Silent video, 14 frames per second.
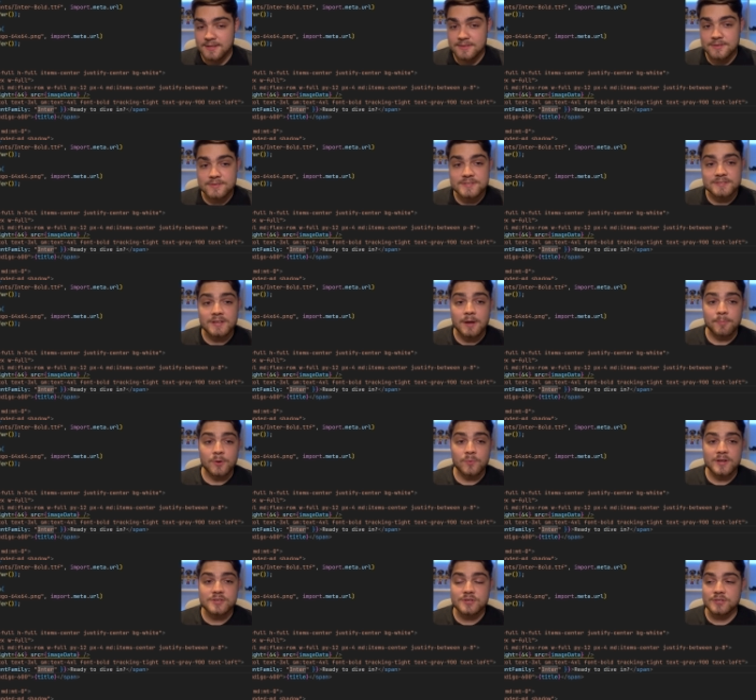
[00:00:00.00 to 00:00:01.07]
There's a couple of
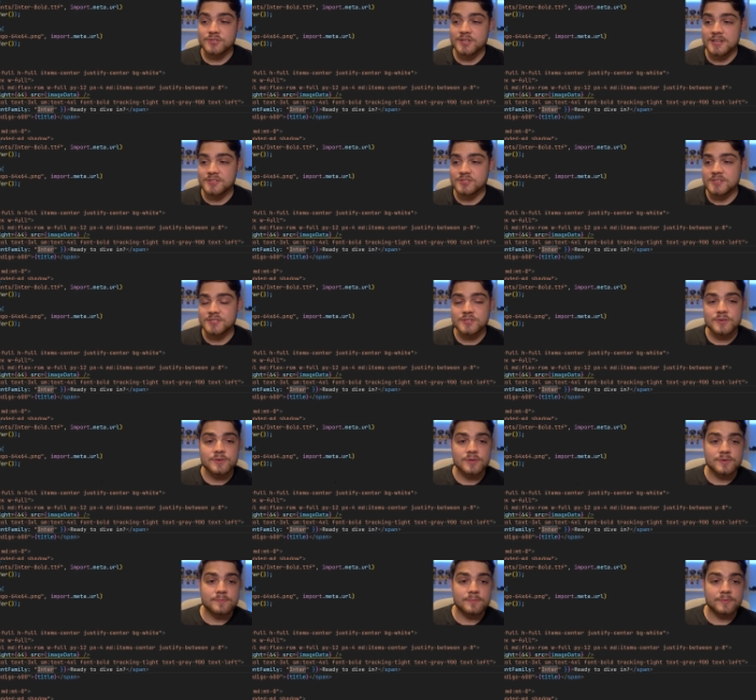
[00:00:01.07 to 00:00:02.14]
ways you can change this. You
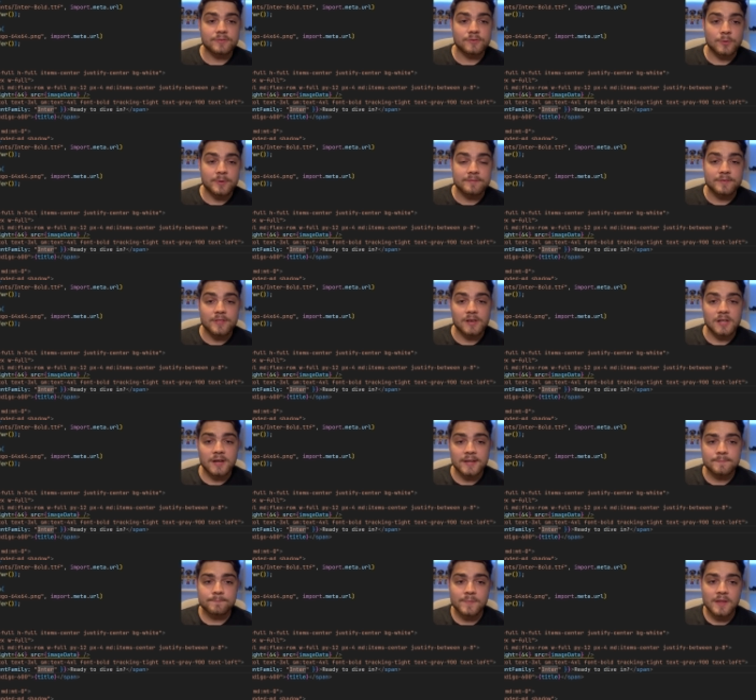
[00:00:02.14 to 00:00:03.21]
can stop it for the
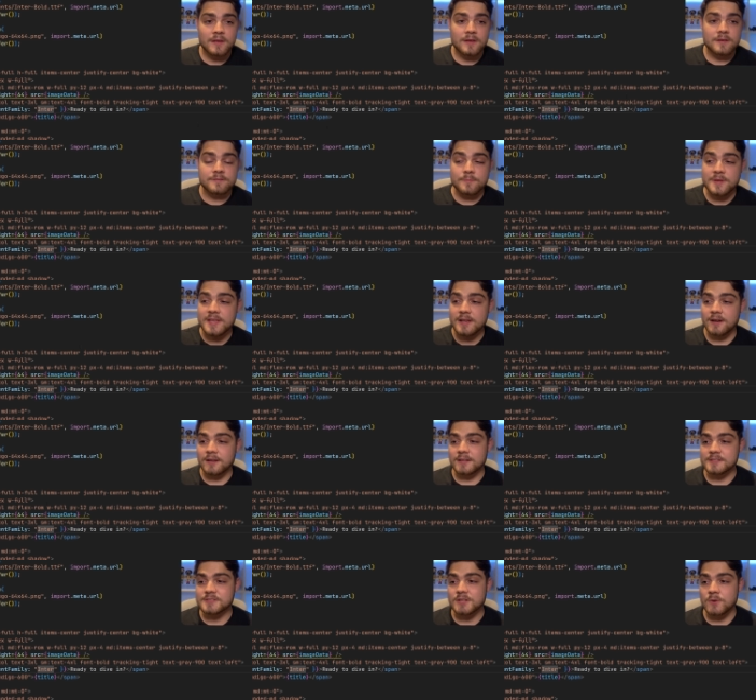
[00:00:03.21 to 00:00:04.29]
line. For me, I
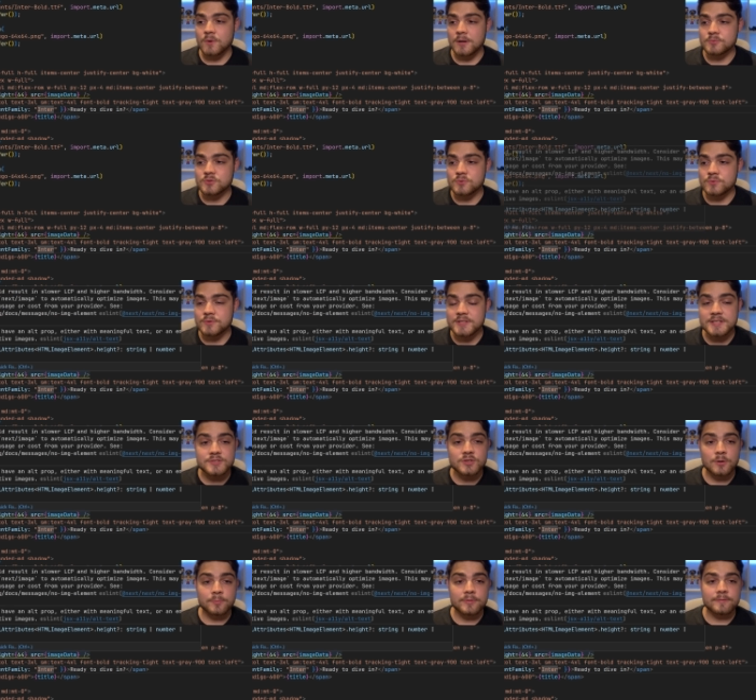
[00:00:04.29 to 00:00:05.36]
like to go up to the
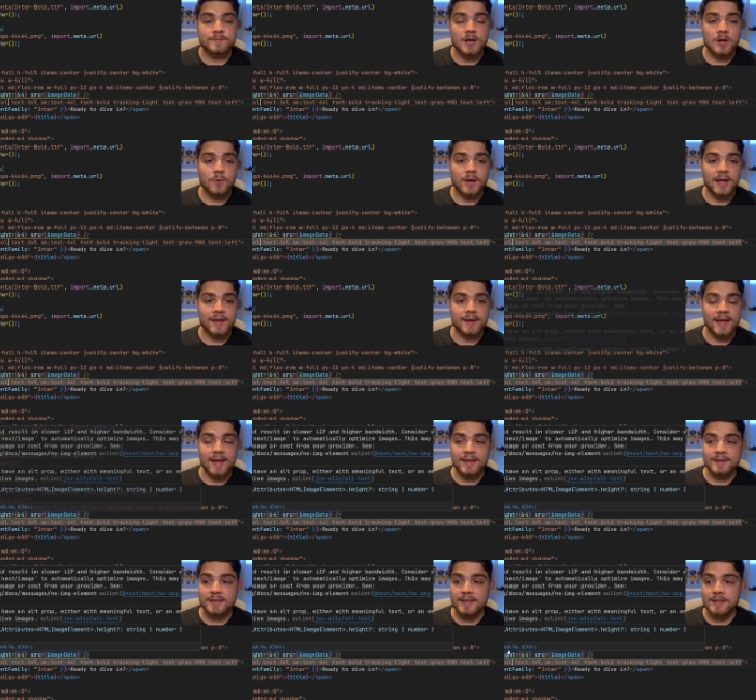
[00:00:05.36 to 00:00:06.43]
top of the file and
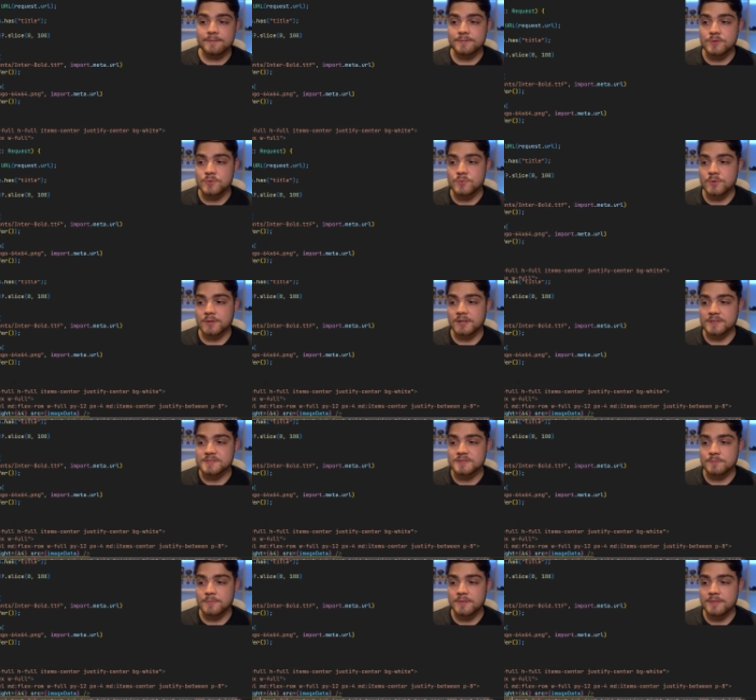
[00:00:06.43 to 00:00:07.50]
add a few
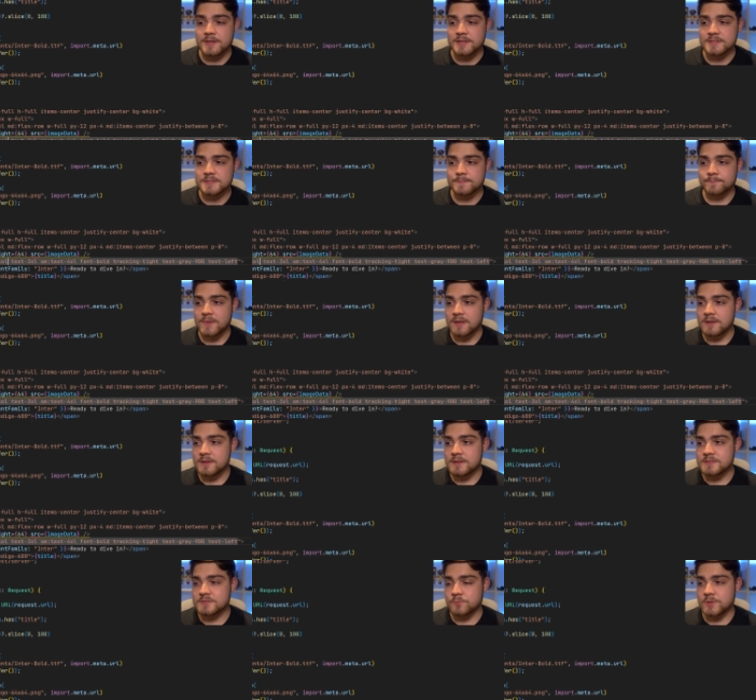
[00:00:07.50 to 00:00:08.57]
custom things.
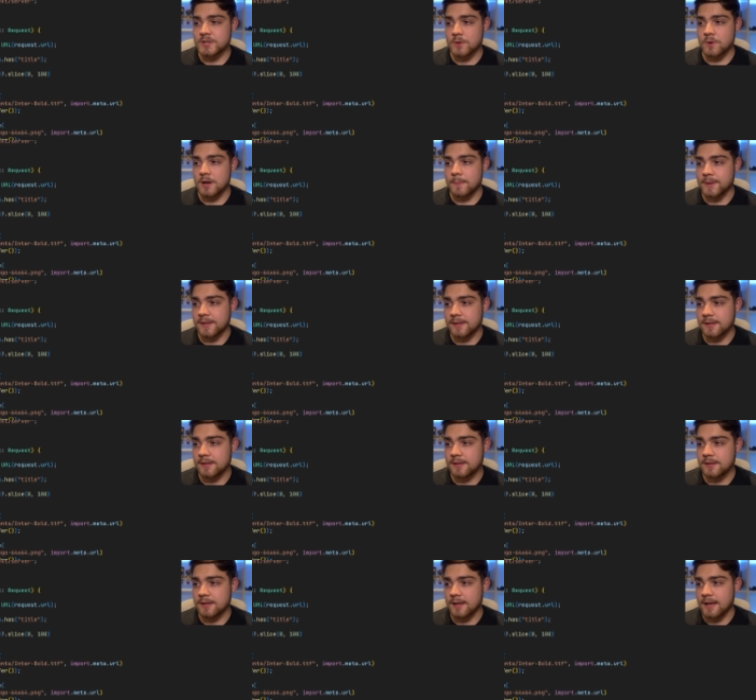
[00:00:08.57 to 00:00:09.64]
So if we go up
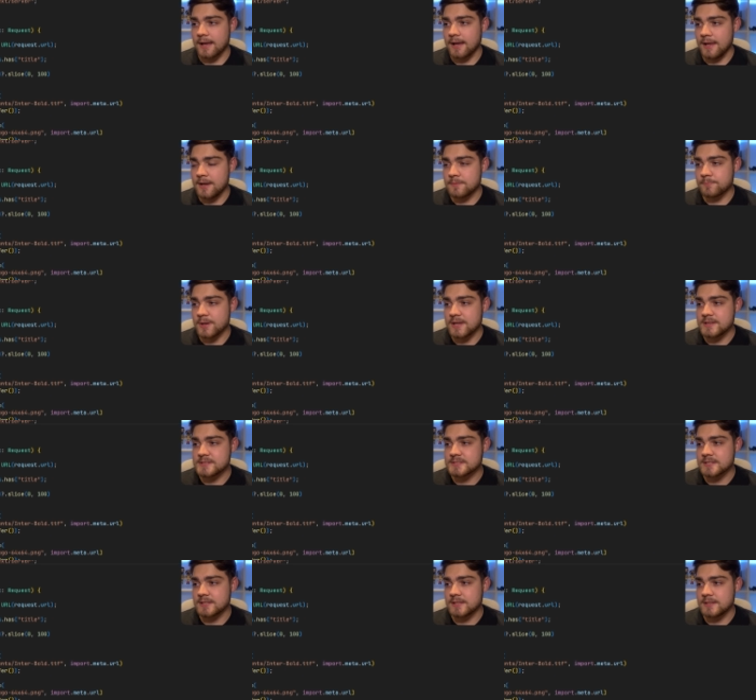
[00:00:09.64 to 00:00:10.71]
here and
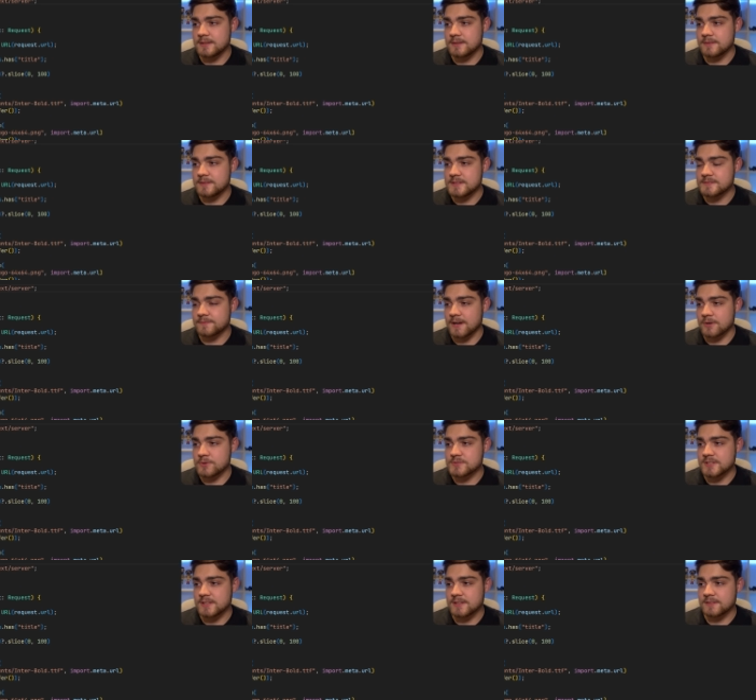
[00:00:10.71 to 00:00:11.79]
paste in these
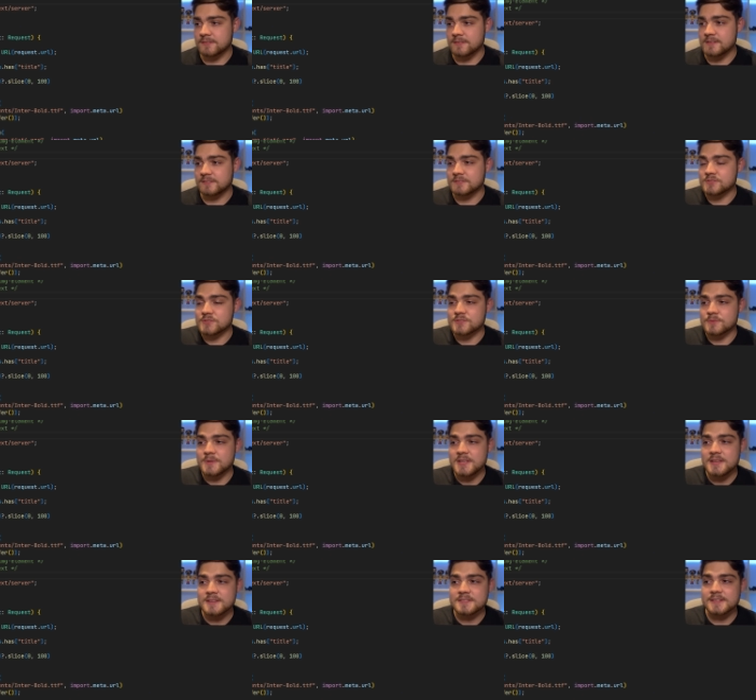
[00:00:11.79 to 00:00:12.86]
values here, so this is just some
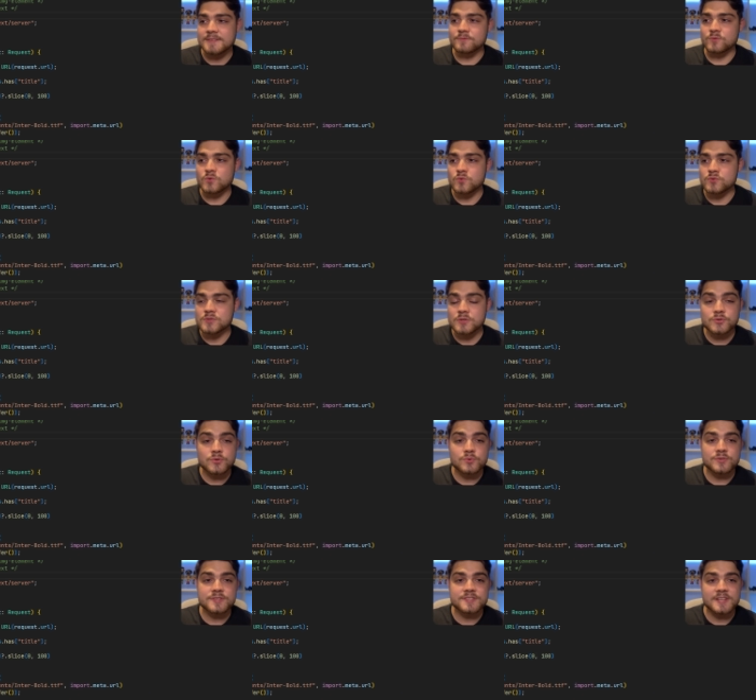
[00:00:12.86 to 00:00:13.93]
ESLint rules to
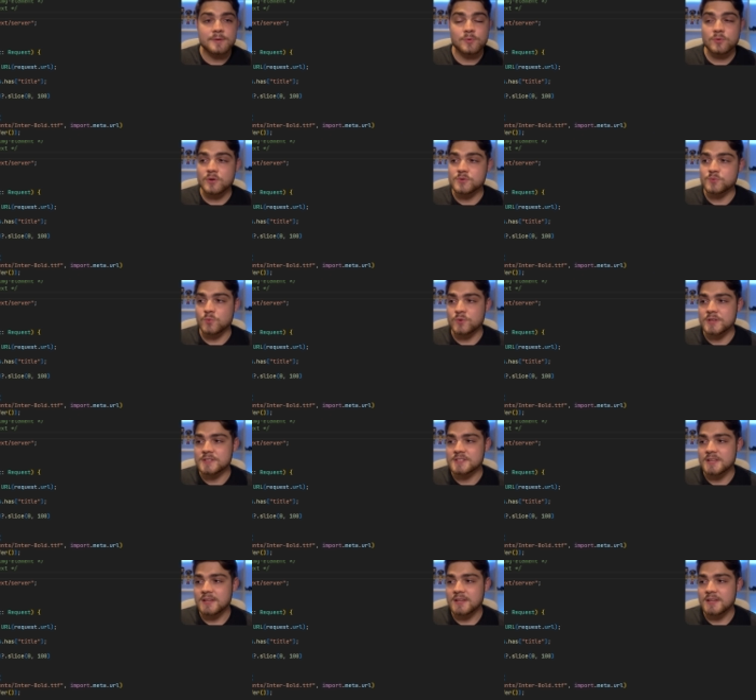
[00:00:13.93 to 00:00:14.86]
disable those warnings,